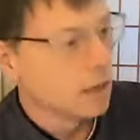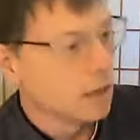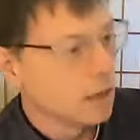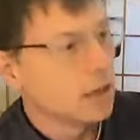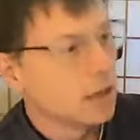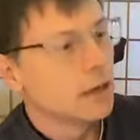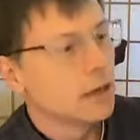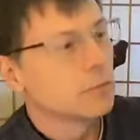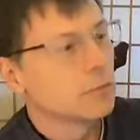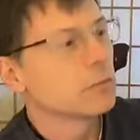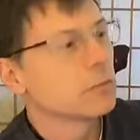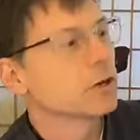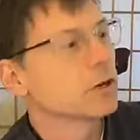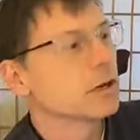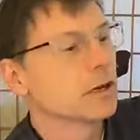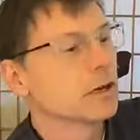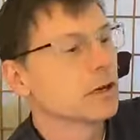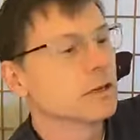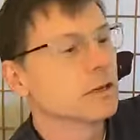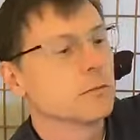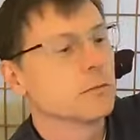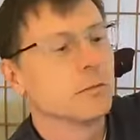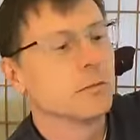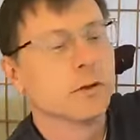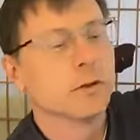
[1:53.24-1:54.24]
but it
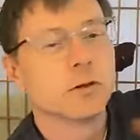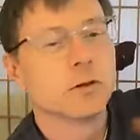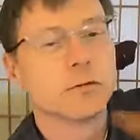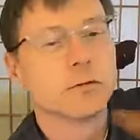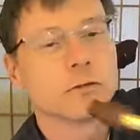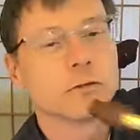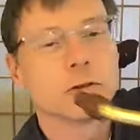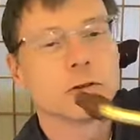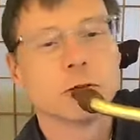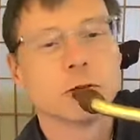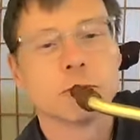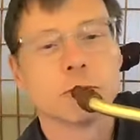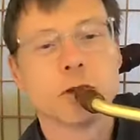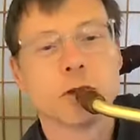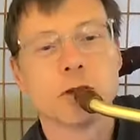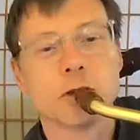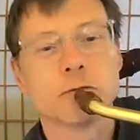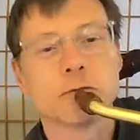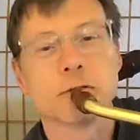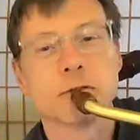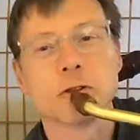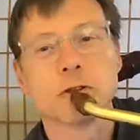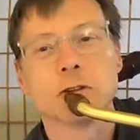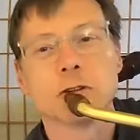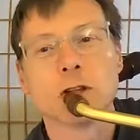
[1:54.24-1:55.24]
has beautiful,
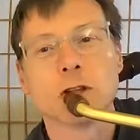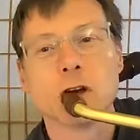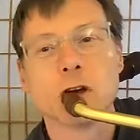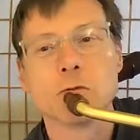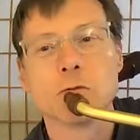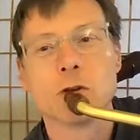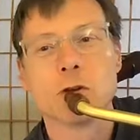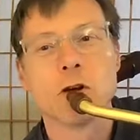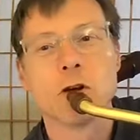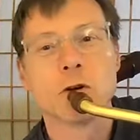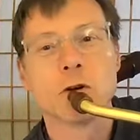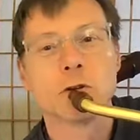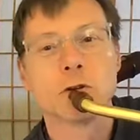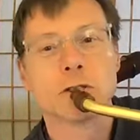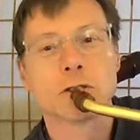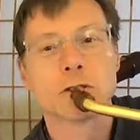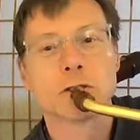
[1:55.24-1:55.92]
beautiful low notes.